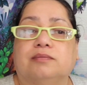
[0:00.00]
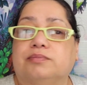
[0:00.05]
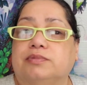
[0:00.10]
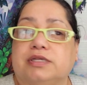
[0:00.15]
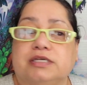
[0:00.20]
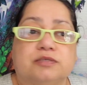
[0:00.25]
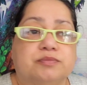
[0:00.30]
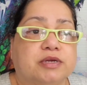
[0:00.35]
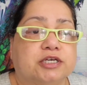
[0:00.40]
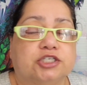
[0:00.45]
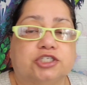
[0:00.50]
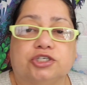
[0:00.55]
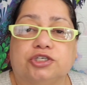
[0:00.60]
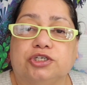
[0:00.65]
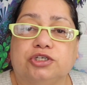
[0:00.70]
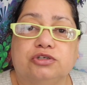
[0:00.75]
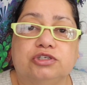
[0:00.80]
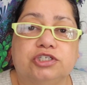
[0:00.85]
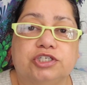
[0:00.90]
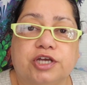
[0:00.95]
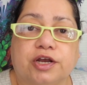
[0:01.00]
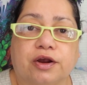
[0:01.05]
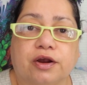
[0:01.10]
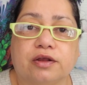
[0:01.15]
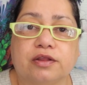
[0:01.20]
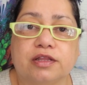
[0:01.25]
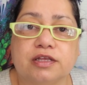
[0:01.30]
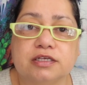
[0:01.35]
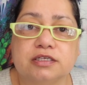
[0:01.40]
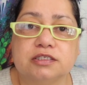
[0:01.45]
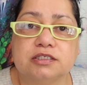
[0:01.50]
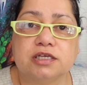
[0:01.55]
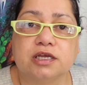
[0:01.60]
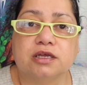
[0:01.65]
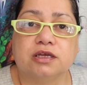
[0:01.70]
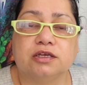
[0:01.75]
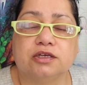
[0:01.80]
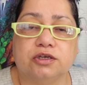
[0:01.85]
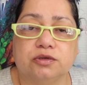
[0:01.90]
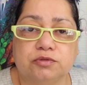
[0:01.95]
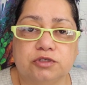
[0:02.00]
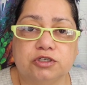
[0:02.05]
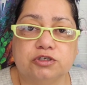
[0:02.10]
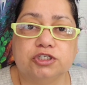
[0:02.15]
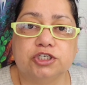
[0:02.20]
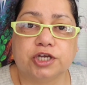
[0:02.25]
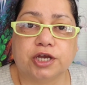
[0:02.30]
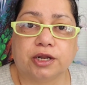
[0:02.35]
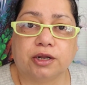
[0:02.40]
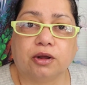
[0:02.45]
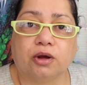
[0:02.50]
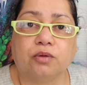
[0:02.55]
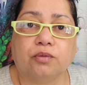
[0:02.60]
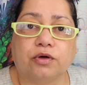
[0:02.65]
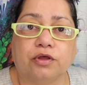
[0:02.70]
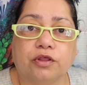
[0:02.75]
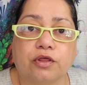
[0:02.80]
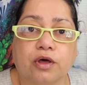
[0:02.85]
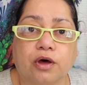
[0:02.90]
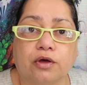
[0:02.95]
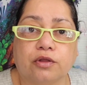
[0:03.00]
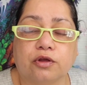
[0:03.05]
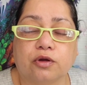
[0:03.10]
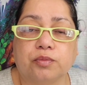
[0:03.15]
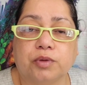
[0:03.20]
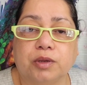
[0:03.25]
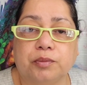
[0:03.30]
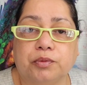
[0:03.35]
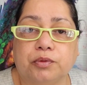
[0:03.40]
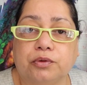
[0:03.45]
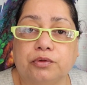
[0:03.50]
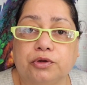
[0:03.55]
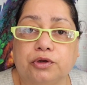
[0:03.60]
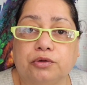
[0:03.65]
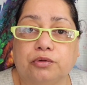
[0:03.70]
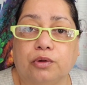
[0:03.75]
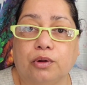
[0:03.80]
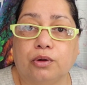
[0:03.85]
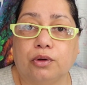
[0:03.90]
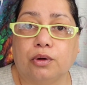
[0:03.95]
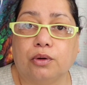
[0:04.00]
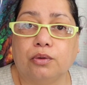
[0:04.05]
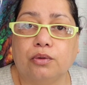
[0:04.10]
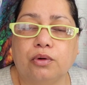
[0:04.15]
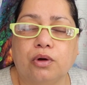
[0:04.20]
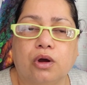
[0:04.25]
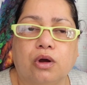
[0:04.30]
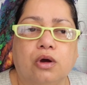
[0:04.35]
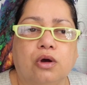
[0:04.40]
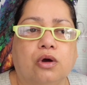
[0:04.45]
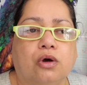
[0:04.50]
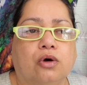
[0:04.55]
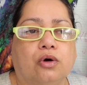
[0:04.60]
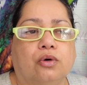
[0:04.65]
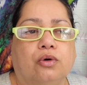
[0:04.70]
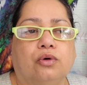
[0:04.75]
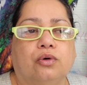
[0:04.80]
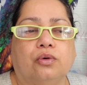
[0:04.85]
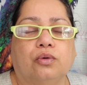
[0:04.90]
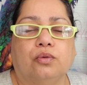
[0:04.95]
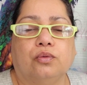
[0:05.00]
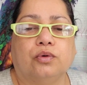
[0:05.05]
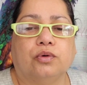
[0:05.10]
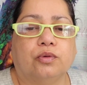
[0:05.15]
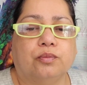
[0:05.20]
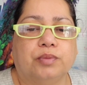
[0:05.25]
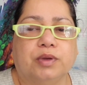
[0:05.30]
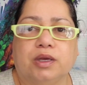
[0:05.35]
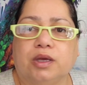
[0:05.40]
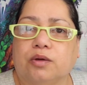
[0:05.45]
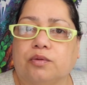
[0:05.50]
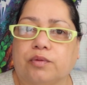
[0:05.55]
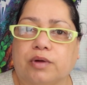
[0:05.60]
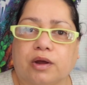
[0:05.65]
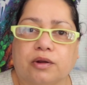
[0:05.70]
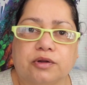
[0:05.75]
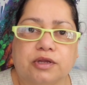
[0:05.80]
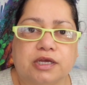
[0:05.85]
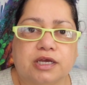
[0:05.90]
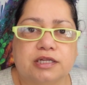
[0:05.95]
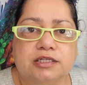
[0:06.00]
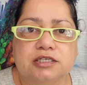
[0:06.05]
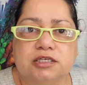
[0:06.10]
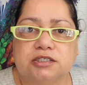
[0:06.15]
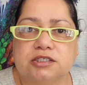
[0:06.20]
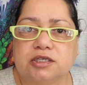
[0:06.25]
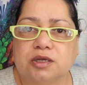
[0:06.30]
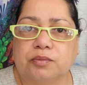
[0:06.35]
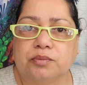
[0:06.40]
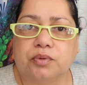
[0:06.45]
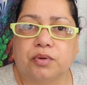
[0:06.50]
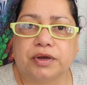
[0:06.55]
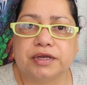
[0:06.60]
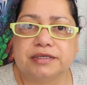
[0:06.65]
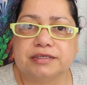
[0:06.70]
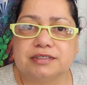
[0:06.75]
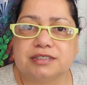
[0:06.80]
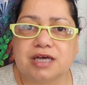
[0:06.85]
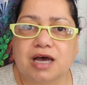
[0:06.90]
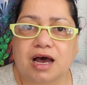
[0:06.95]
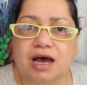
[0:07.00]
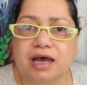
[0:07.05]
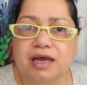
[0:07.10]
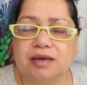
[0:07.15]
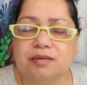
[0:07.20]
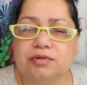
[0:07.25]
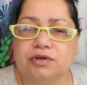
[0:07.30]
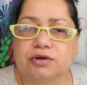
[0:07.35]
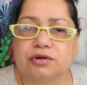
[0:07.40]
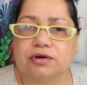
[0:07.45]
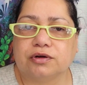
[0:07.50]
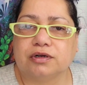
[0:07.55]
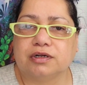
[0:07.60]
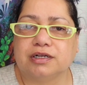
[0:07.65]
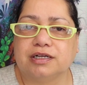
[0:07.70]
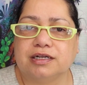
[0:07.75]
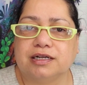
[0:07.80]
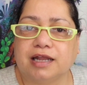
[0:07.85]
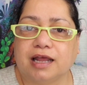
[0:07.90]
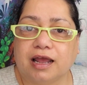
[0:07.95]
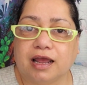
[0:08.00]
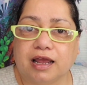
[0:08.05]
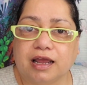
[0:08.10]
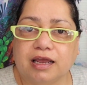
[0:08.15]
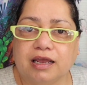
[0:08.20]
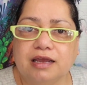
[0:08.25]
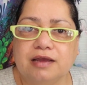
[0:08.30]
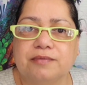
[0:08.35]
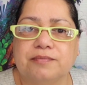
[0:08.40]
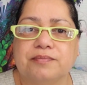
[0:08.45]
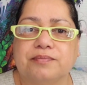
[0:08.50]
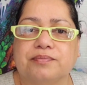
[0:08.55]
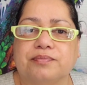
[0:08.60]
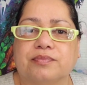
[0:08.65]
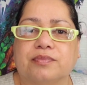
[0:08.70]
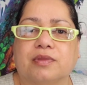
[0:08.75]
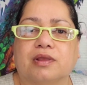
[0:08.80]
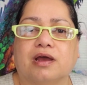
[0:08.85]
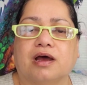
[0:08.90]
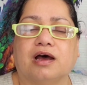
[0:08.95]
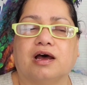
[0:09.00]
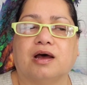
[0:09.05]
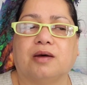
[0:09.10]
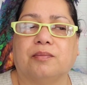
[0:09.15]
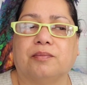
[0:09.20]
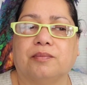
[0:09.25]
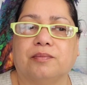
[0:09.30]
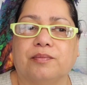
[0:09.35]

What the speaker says: Please make sure you share this YouTube channel with other people you know who will be around kids at some point in time during the day. I